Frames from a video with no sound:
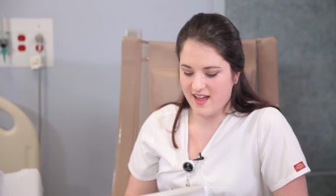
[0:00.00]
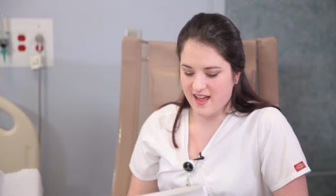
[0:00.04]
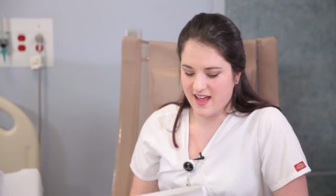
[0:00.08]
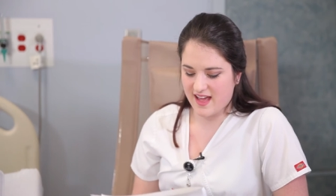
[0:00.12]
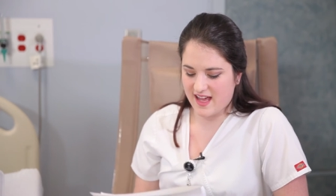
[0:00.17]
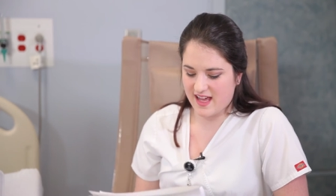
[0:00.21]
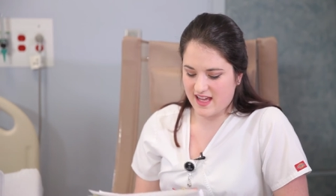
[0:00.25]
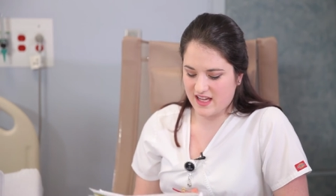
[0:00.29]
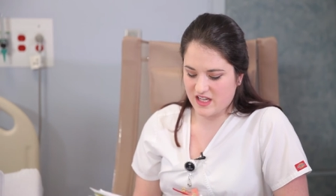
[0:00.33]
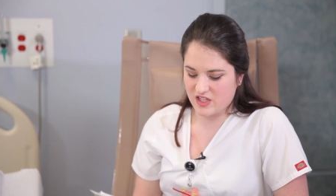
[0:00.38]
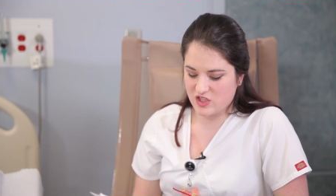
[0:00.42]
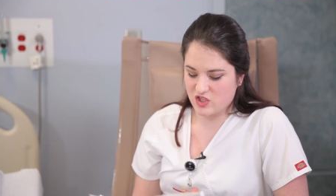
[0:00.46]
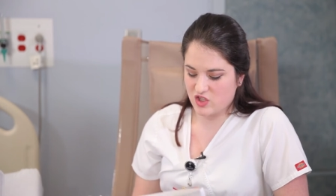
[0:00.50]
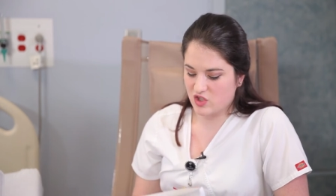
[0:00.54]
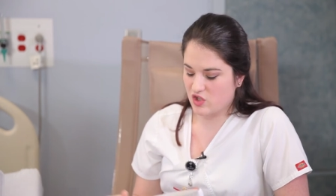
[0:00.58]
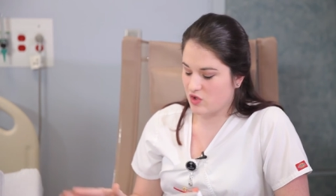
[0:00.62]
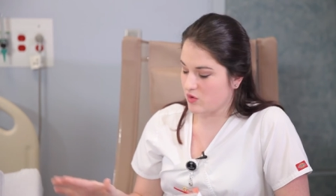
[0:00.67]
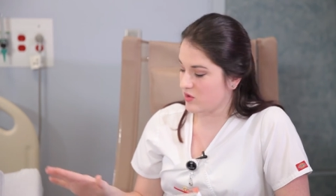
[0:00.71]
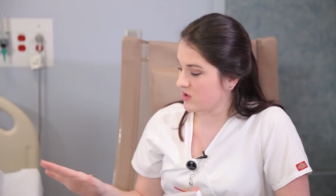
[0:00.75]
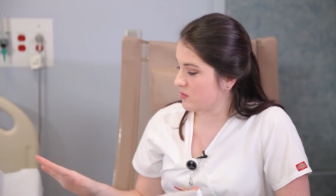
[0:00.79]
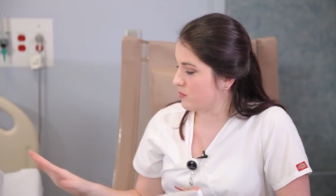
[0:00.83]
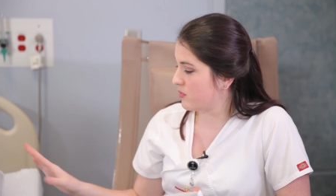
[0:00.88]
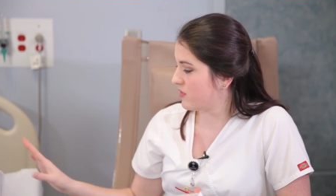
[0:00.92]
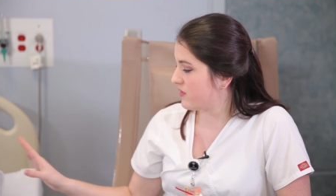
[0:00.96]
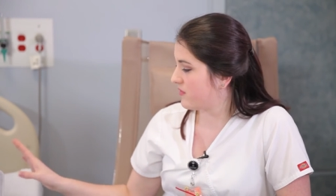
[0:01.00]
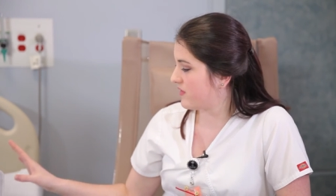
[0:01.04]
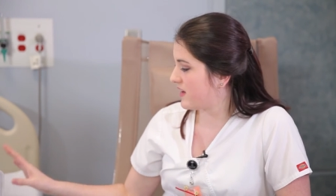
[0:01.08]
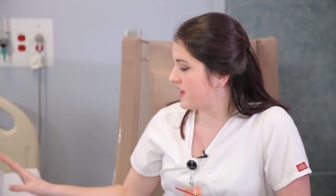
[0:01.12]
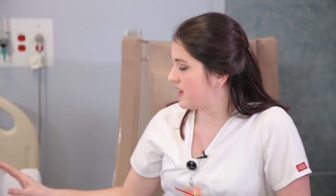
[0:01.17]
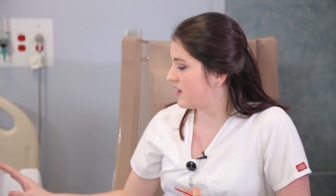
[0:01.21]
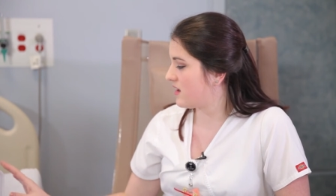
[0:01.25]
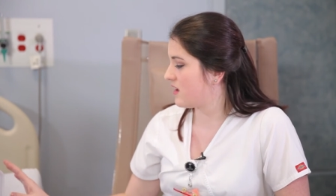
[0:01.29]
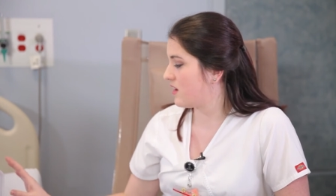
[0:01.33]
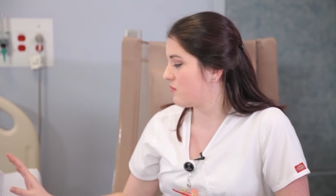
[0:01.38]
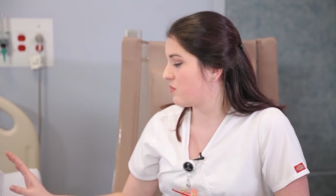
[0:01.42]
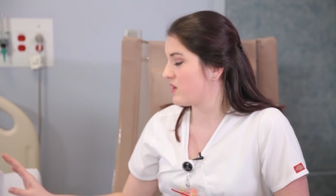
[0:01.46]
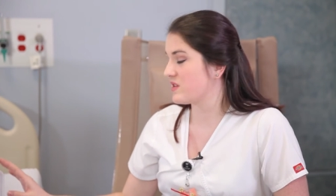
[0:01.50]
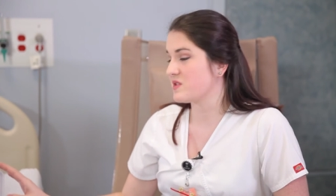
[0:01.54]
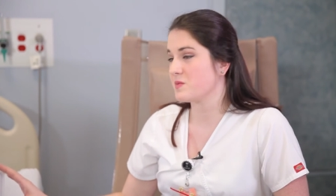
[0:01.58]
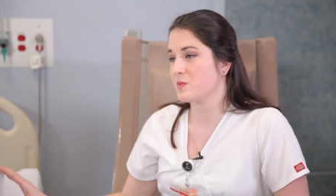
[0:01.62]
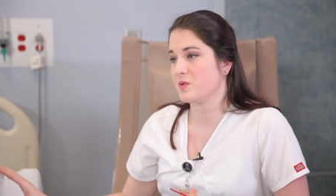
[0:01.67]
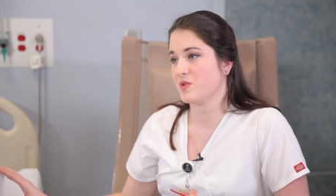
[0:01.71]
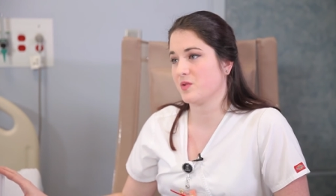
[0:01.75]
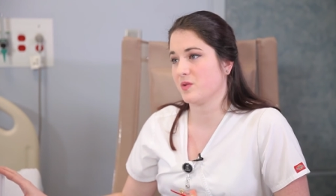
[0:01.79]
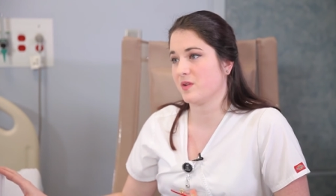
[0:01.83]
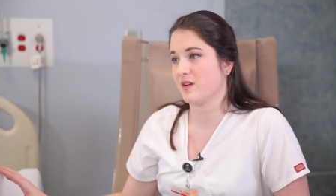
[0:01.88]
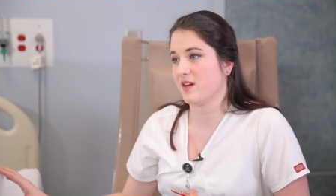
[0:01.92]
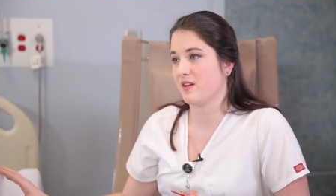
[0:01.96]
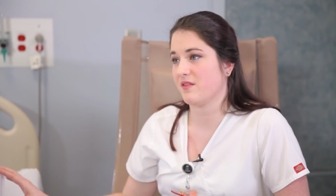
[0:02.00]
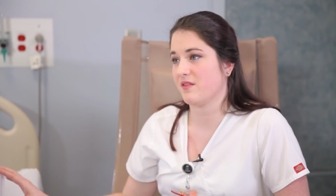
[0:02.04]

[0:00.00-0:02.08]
And you can prevent a respiratory